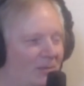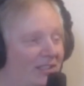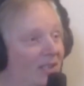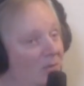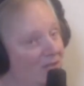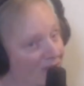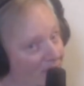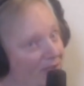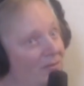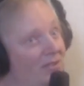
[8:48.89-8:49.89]
But there were
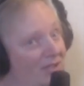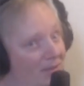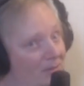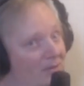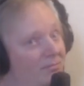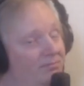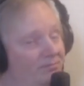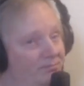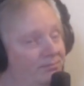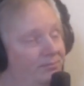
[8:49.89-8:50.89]
some other ones that were
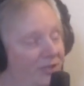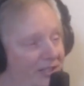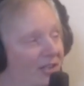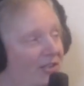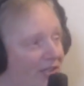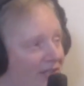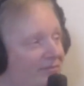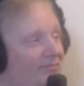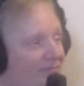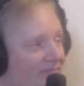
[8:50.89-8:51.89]
pretty darn good,
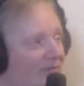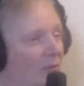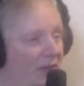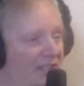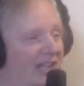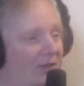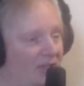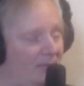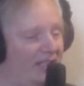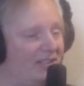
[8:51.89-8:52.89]
really
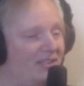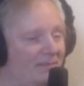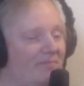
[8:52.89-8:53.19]
talented bands.